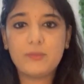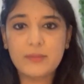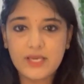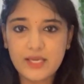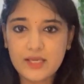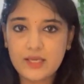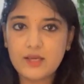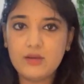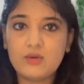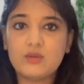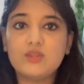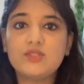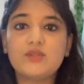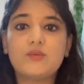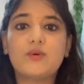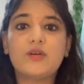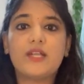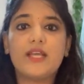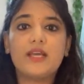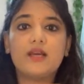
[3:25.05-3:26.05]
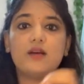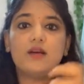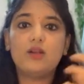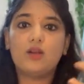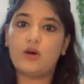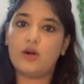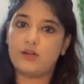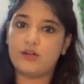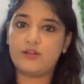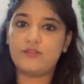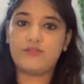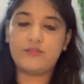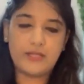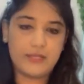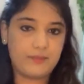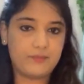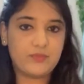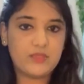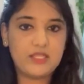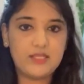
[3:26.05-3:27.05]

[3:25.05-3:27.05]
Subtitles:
making notes, it would take a lot of time.